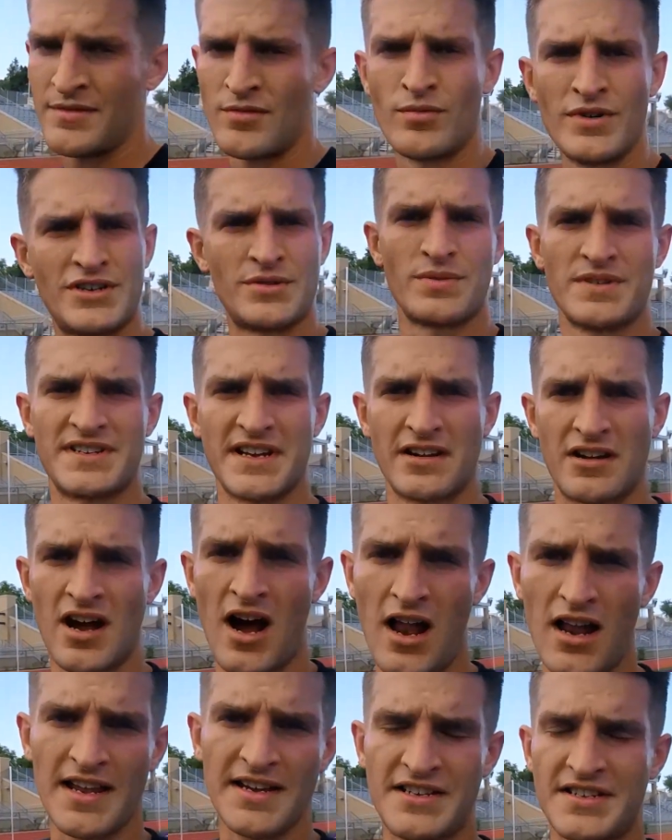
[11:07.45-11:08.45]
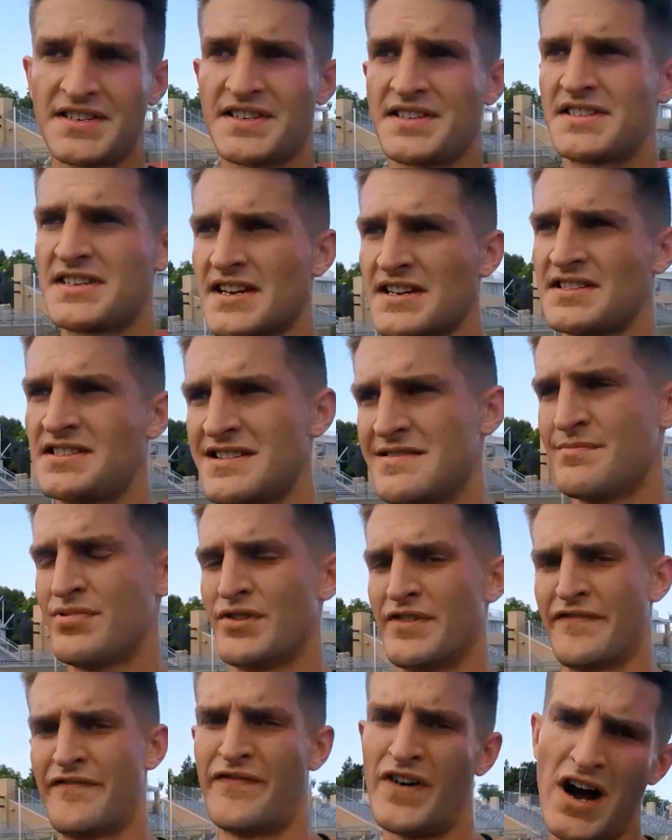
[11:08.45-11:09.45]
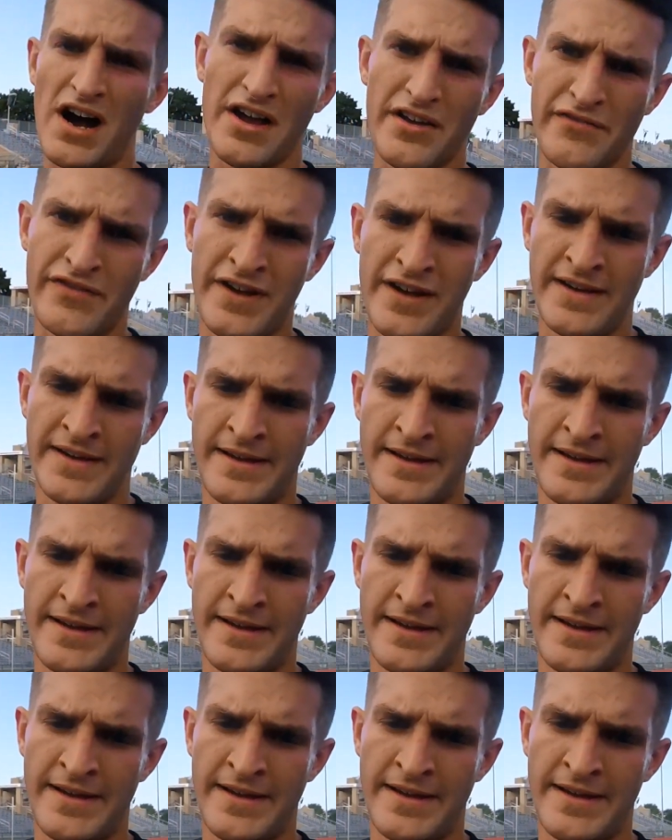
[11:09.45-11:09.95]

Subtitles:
which was in college, is a 16.5,